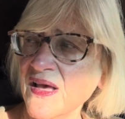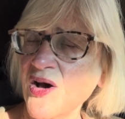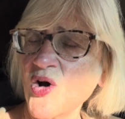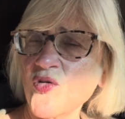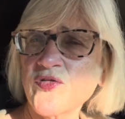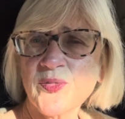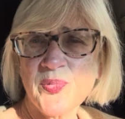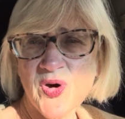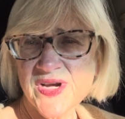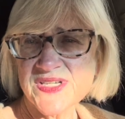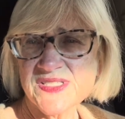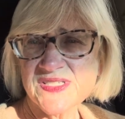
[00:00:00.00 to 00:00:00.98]

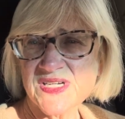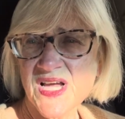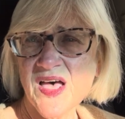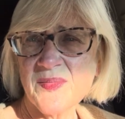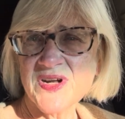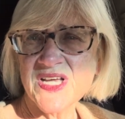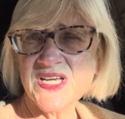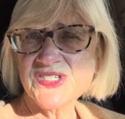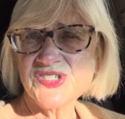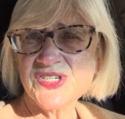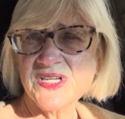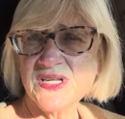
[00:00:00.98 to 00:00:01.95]
overpriced
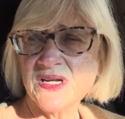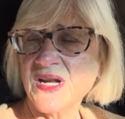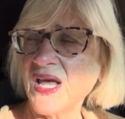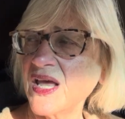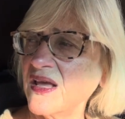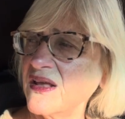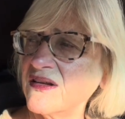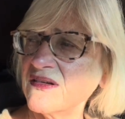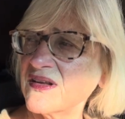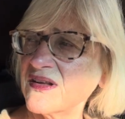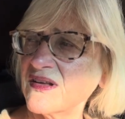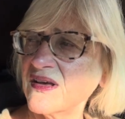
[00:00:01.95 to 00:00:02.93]
accommodation
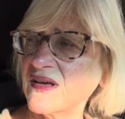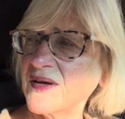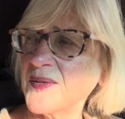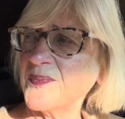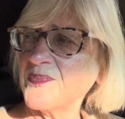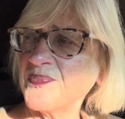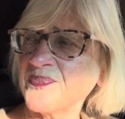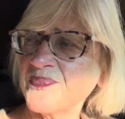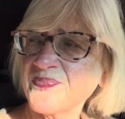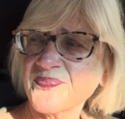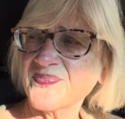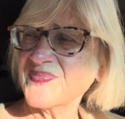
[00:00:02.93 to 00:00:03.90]
and um,
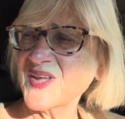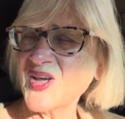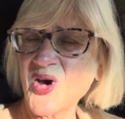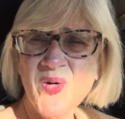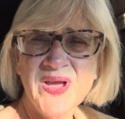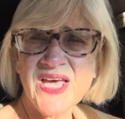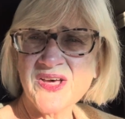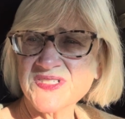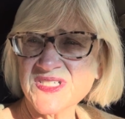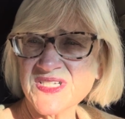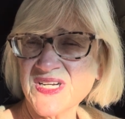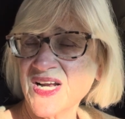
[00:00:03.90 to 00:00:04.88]
going out
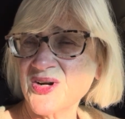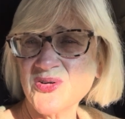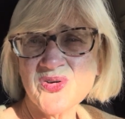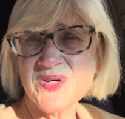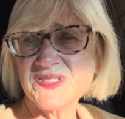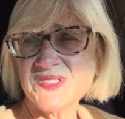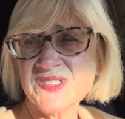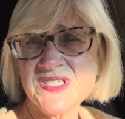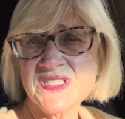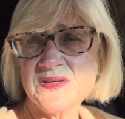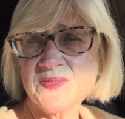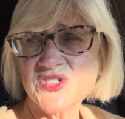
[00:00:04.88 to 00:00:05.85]
to eat. I don't go out to
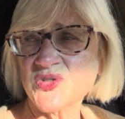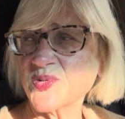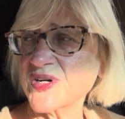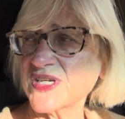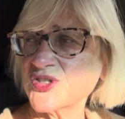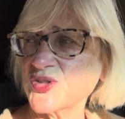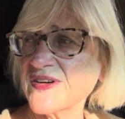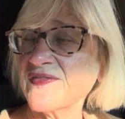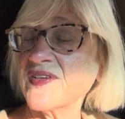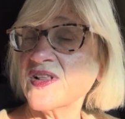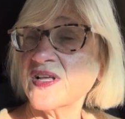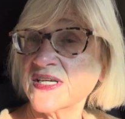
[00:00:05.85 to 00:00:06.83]
eat that much when I
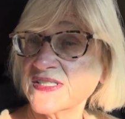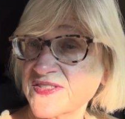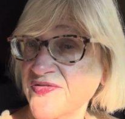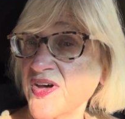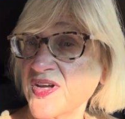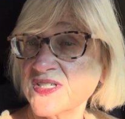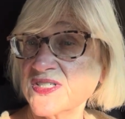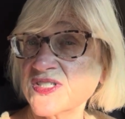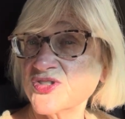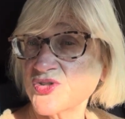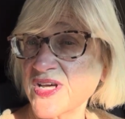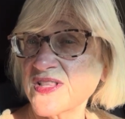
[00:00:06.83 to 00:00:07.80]
travel. It's fun to
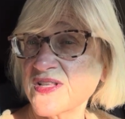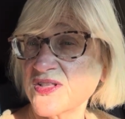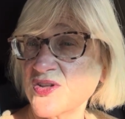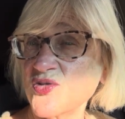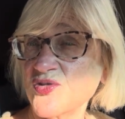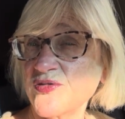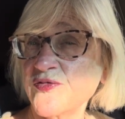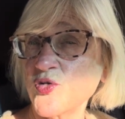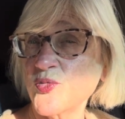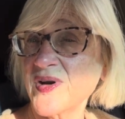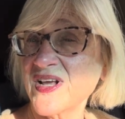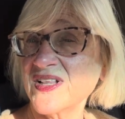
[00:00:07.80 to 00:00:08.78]
try the local
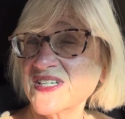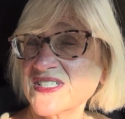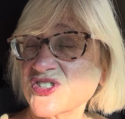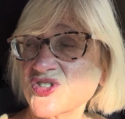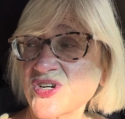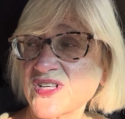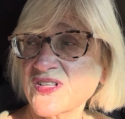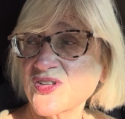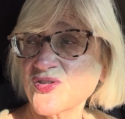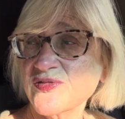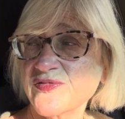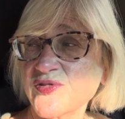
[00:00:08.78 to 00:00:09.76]
food, but I like to try the
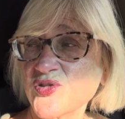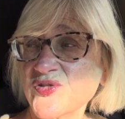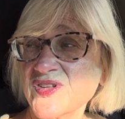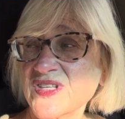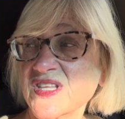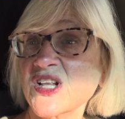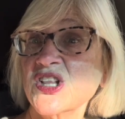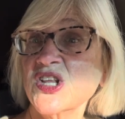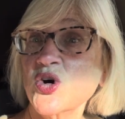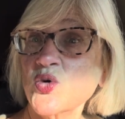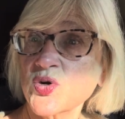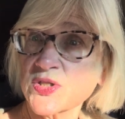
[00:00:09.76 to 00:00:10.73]
local food that the
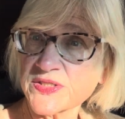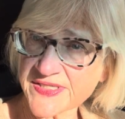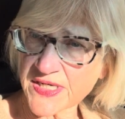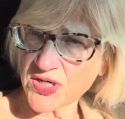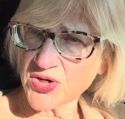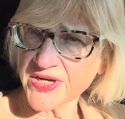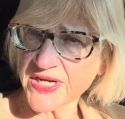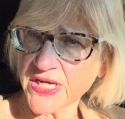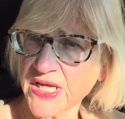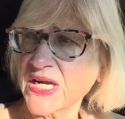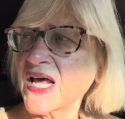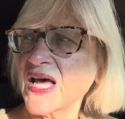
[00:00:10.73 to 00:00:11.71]
locals are
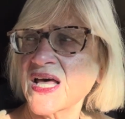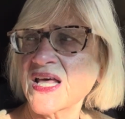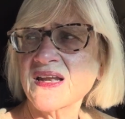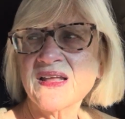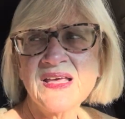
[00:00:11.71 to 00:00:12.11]
eating, not